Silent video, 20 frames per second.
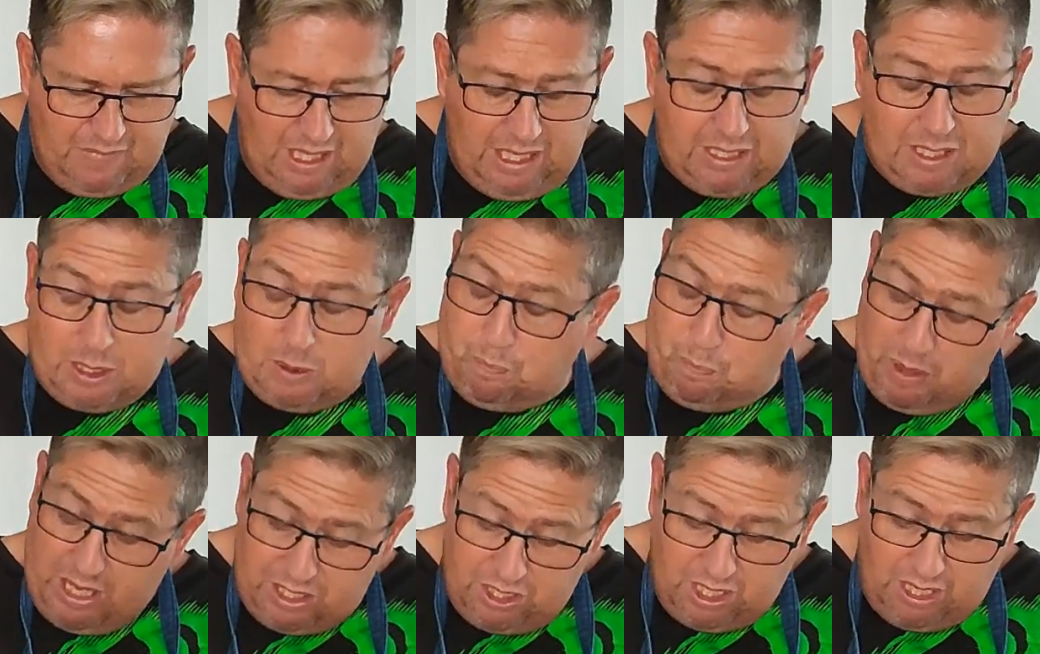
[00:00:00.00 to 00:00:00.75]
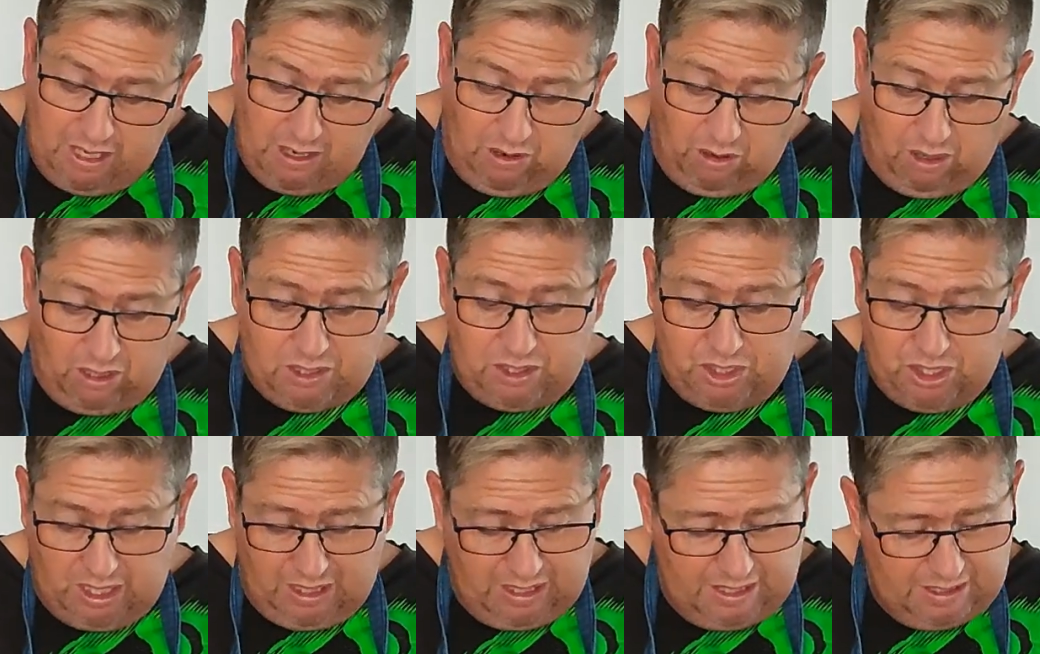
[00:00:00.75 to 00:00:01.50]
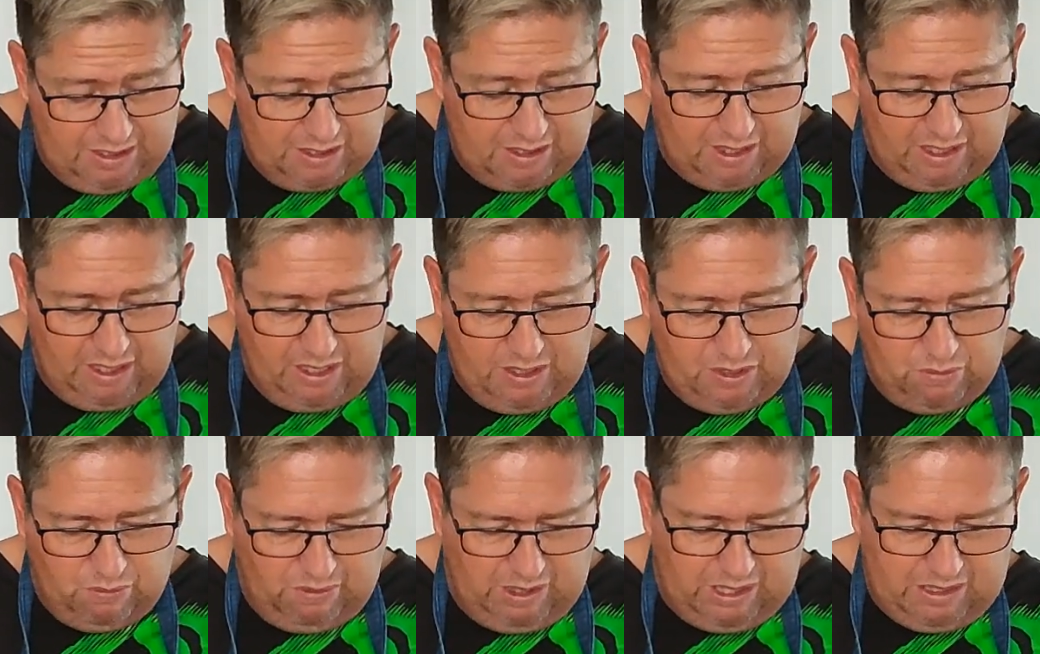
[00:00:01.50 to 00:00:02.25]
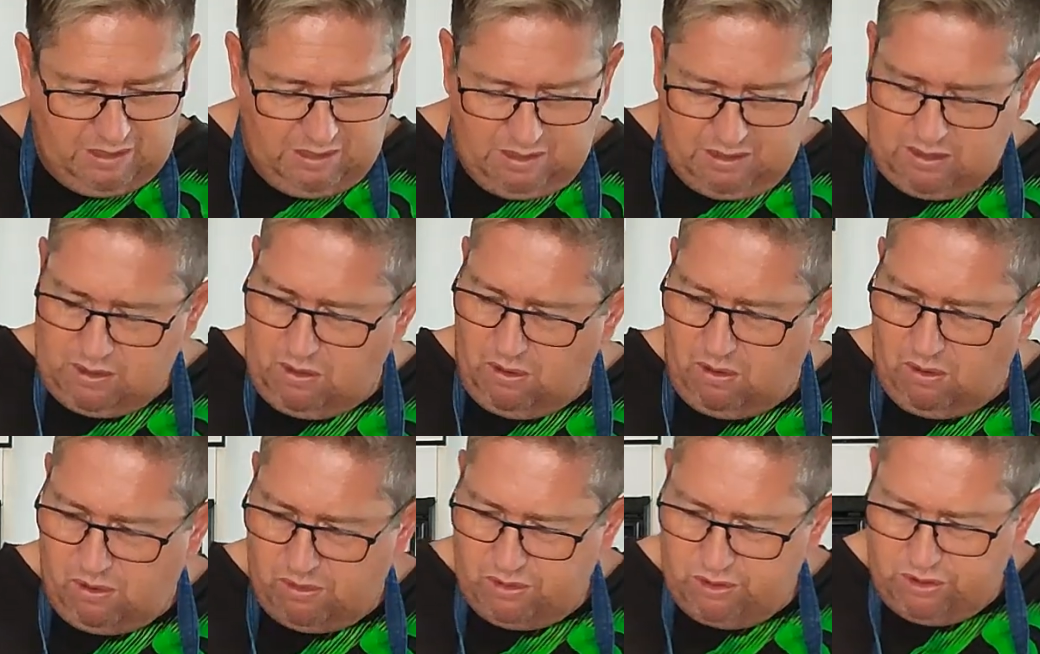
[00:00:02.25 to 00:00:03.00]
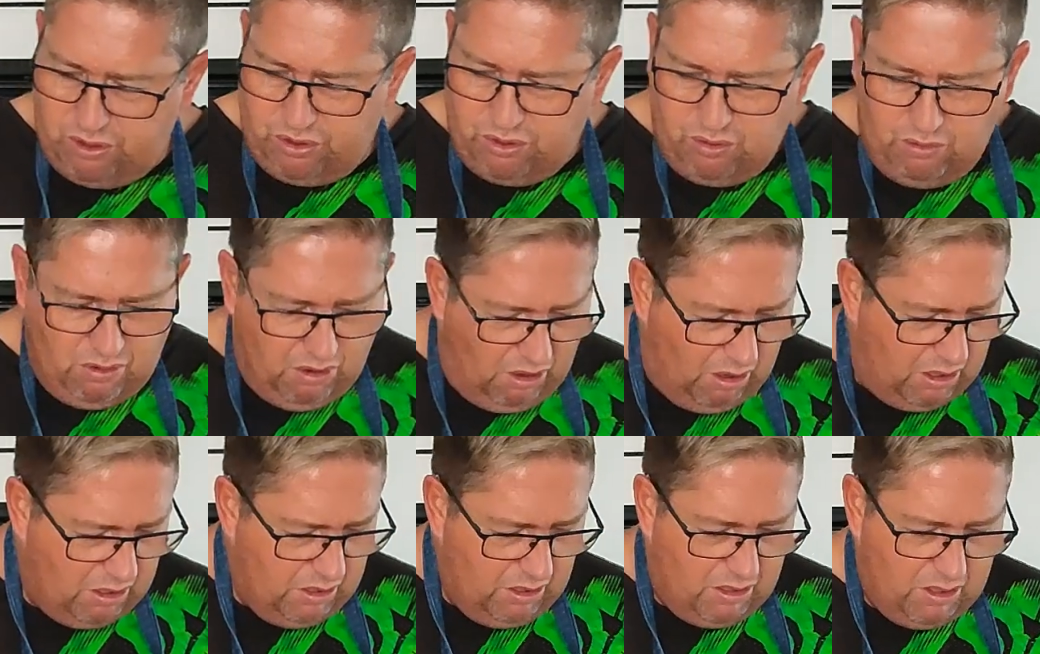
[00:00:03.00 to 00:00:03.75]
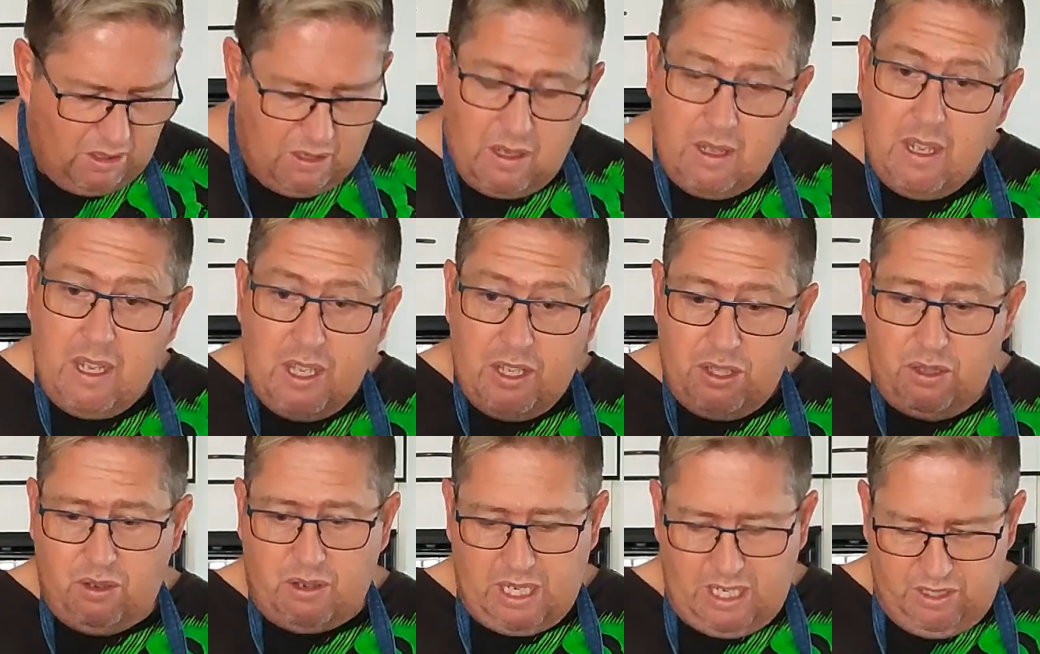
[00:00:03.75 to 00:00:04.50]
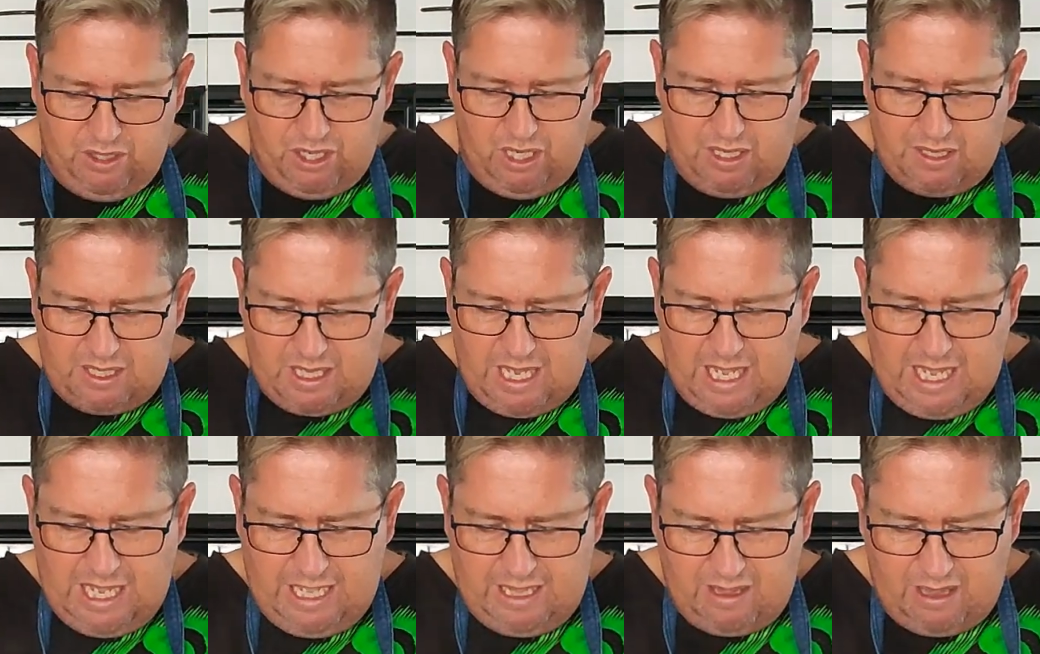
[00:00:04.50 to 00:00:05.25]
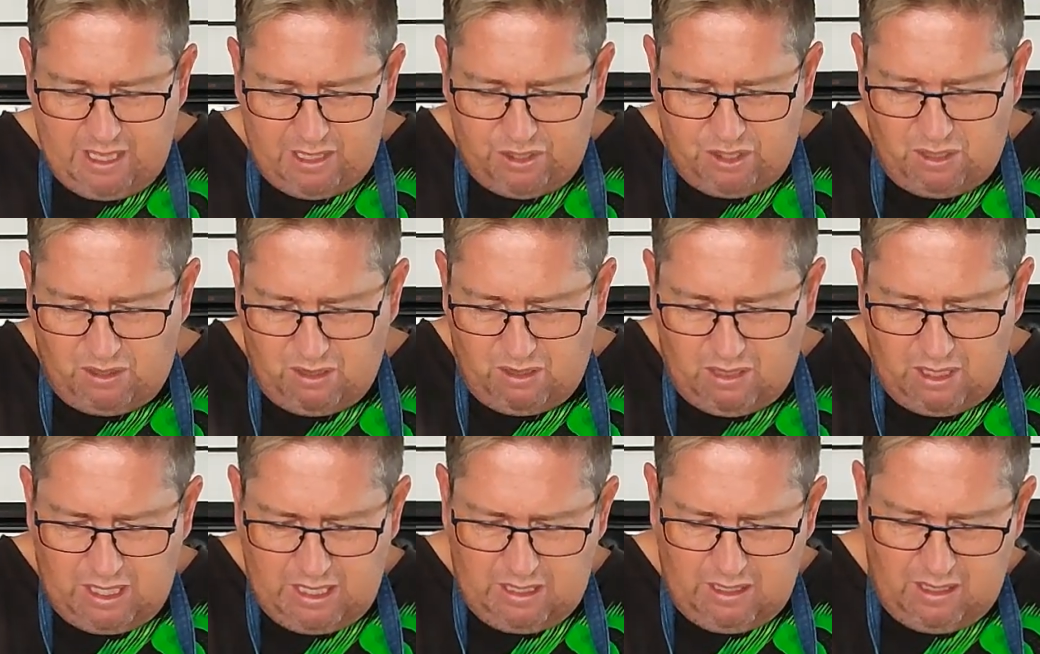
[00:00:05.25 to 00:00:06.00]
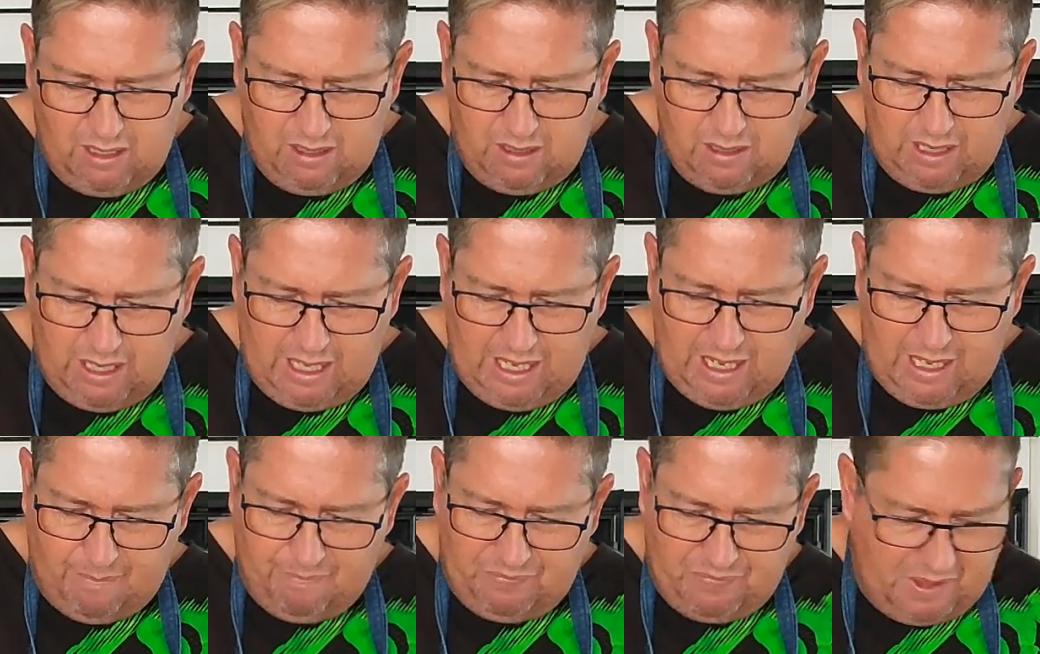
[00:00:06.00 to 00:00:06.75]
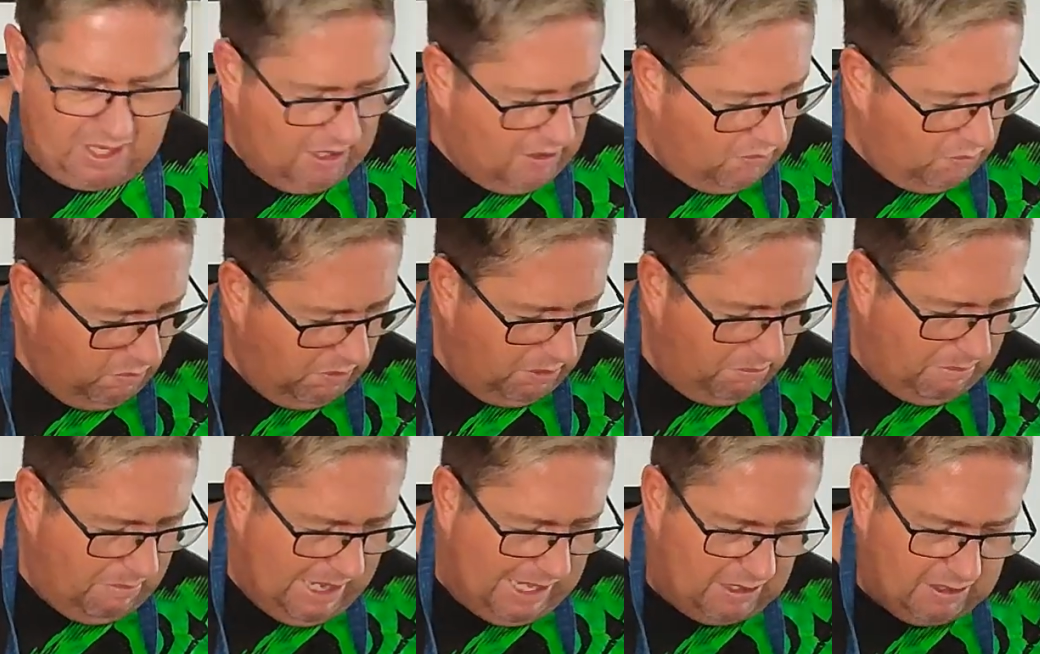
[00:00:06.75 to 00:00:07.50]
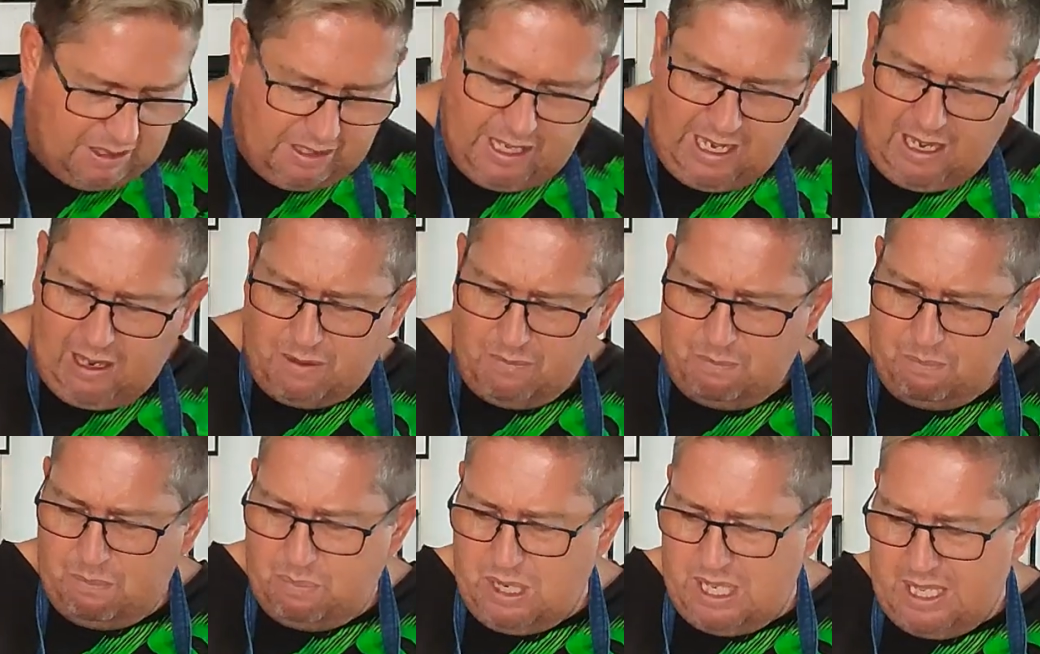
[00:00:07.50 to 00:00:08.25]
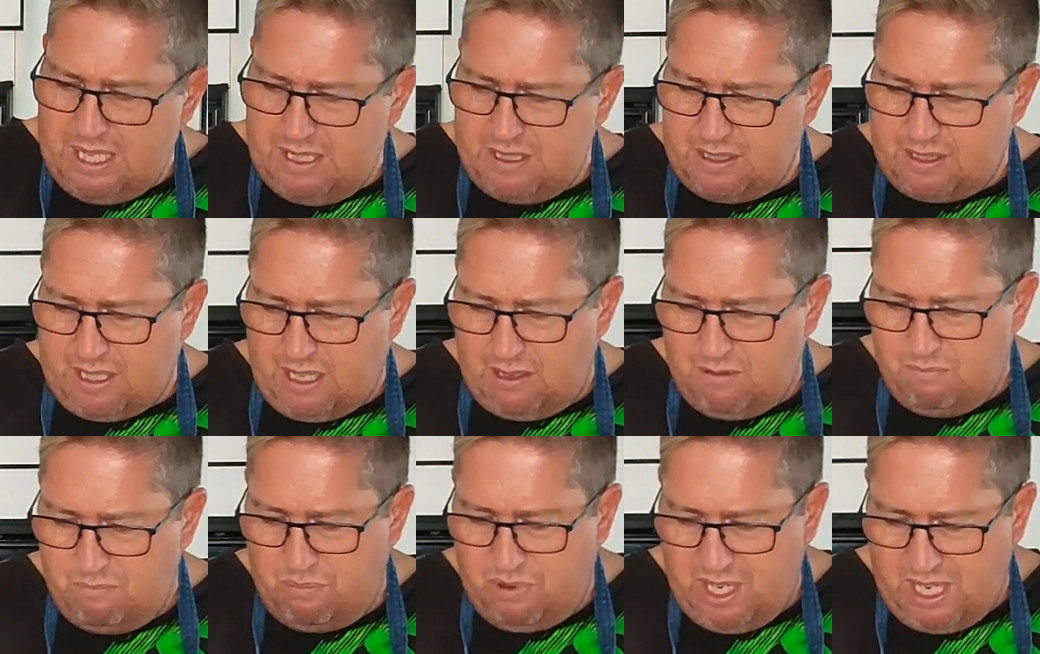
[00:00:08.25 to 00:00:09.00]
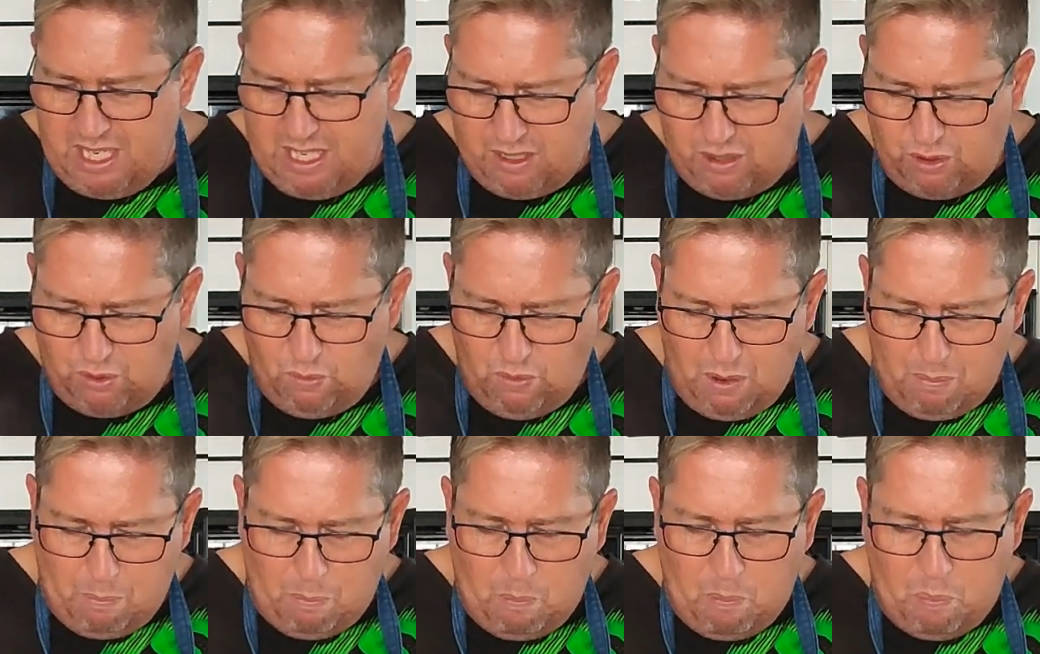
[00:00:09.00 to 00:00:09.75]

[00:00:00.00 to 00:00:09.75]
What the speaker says: especially hot chilies, these ones aren't too hot, you can just add the chocolate. It will melt down. Please don't bring it to